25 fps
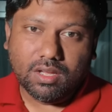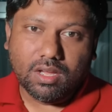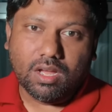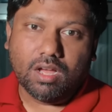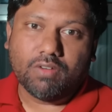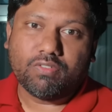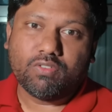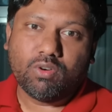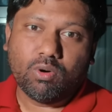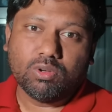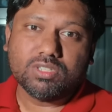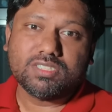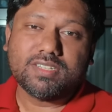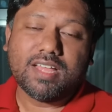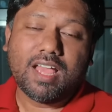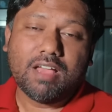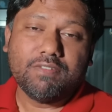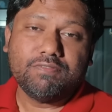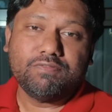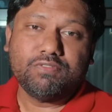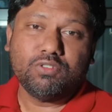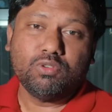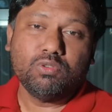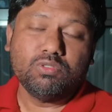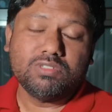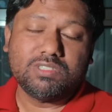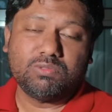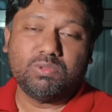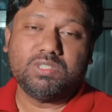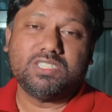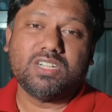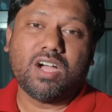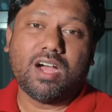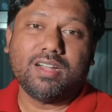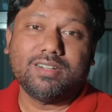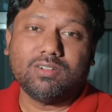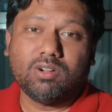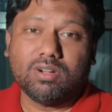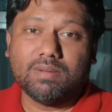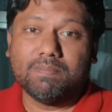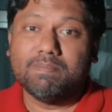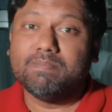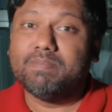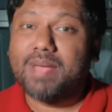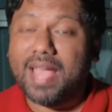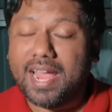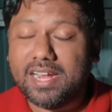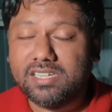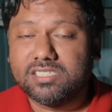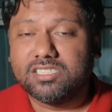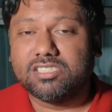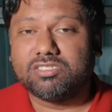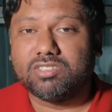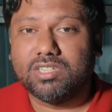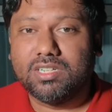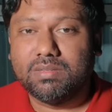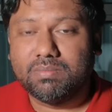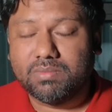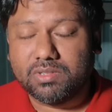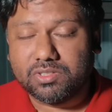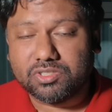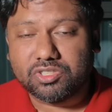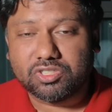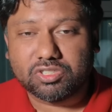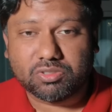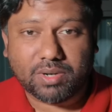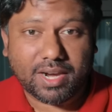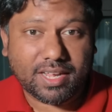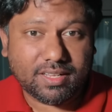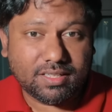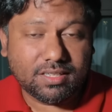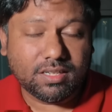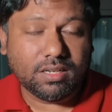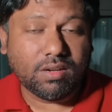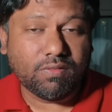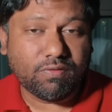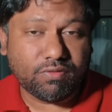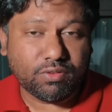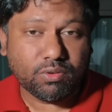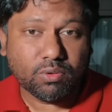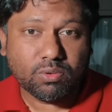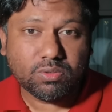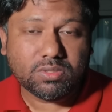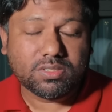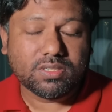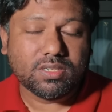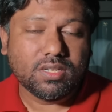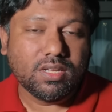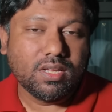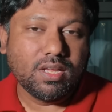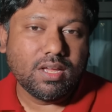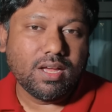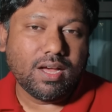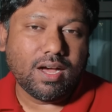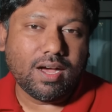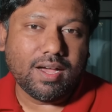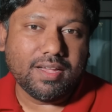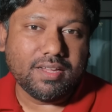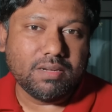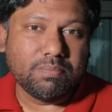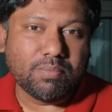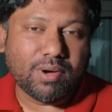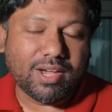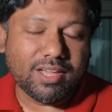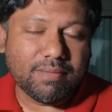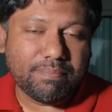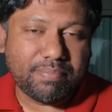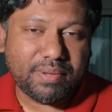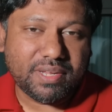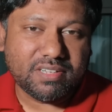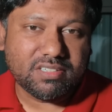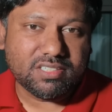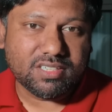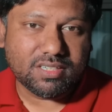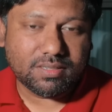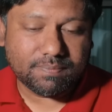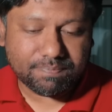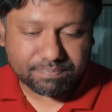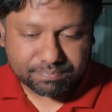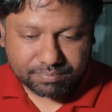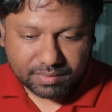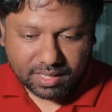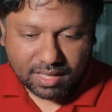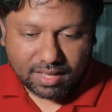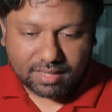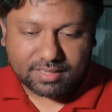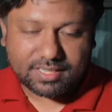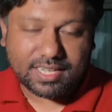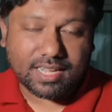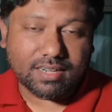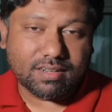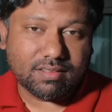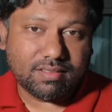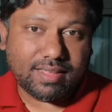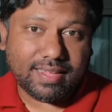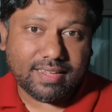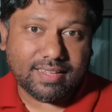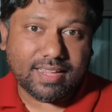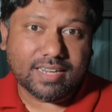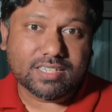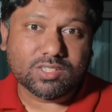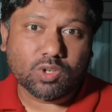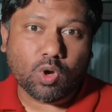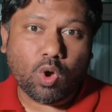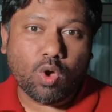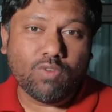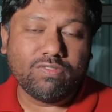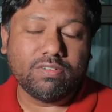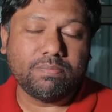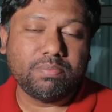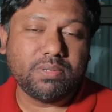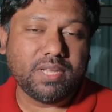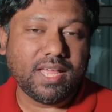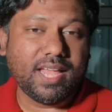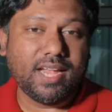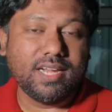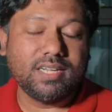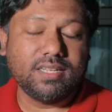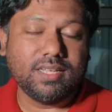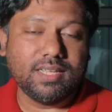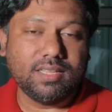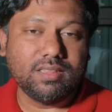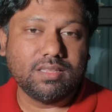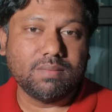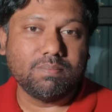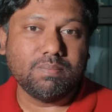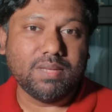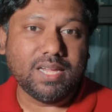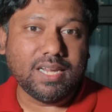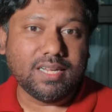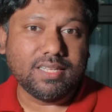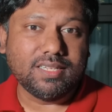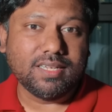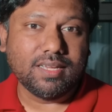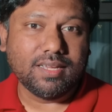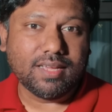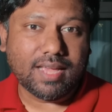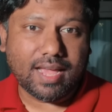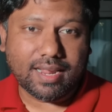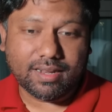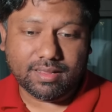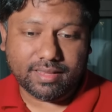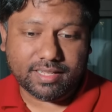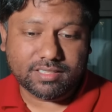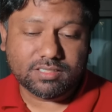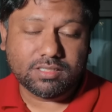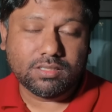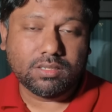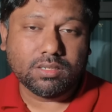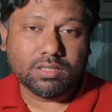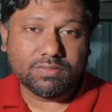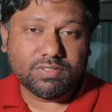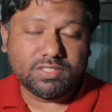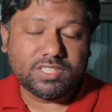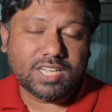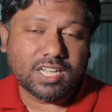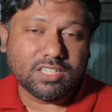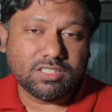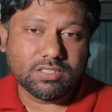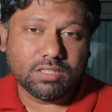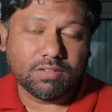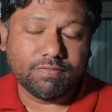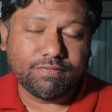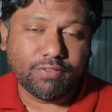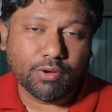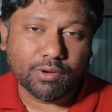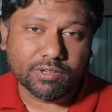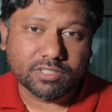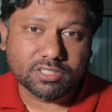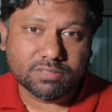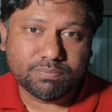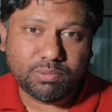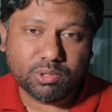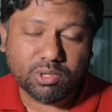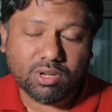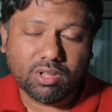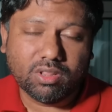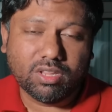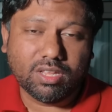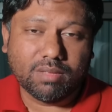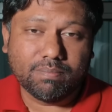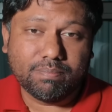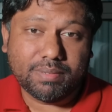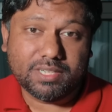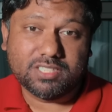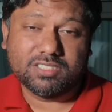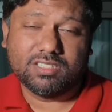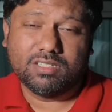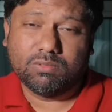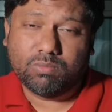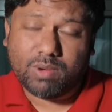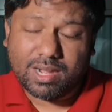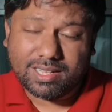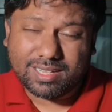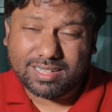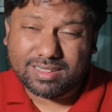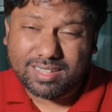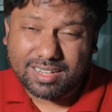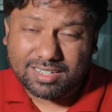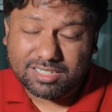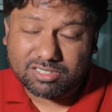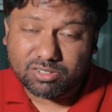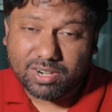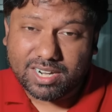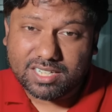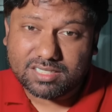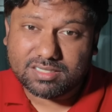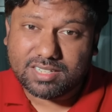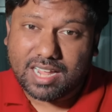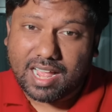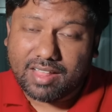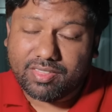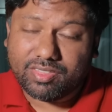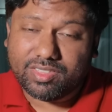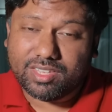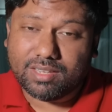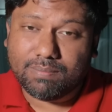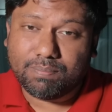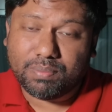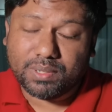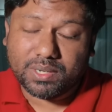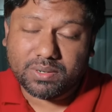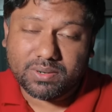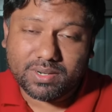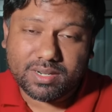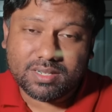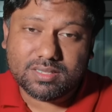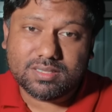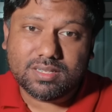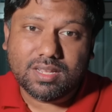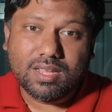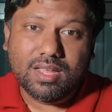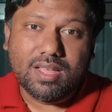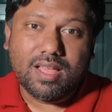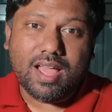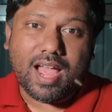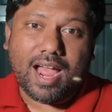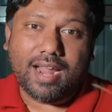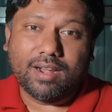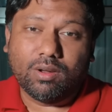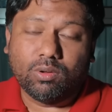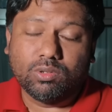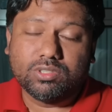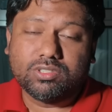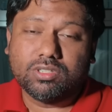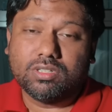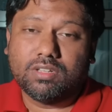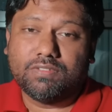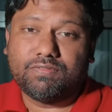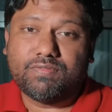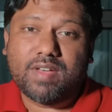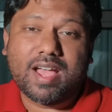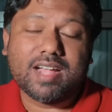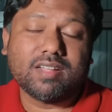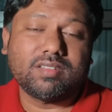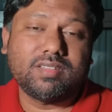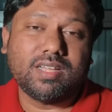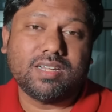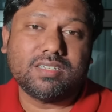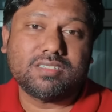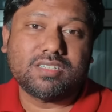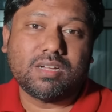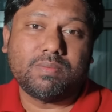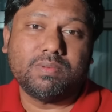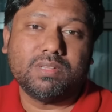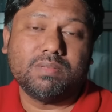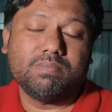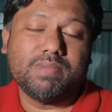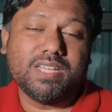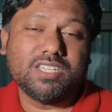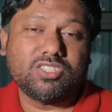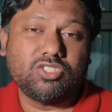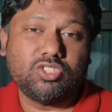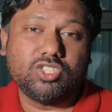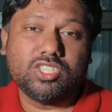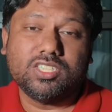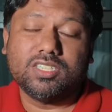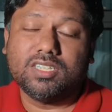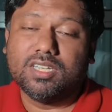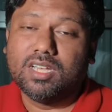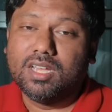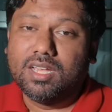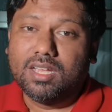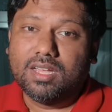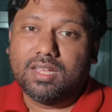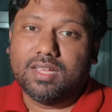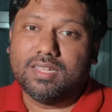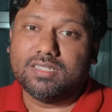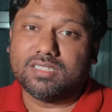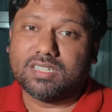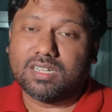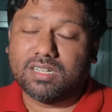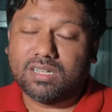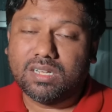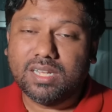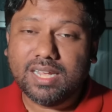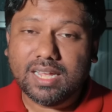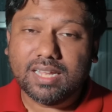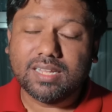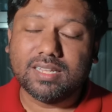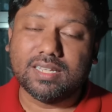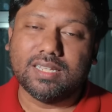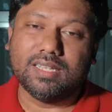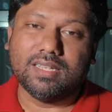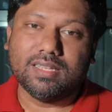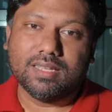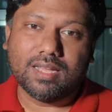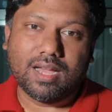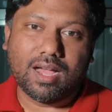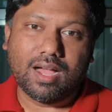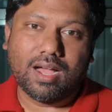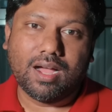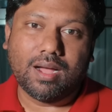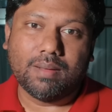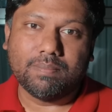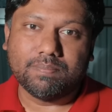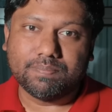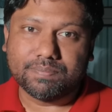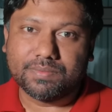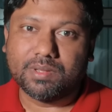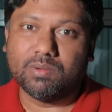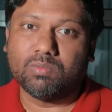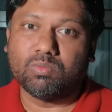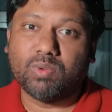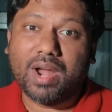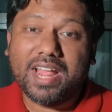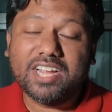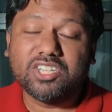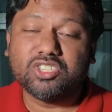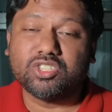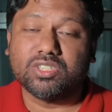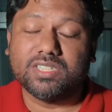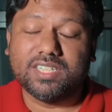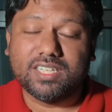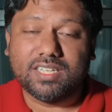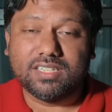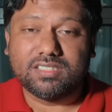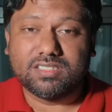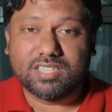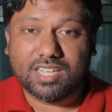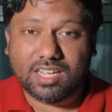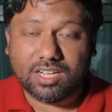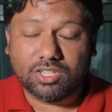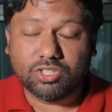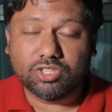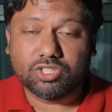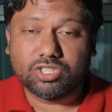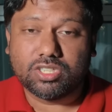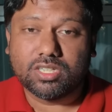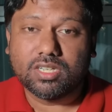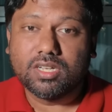Of course, they have views which are not mainstream Australian views, in my opinion, yet that gets overplayed in the media, and there's a lot of attention and focus put on them because of the way that they dress and the appearance, and also the fact that some of the messaging is clearly racially tinged.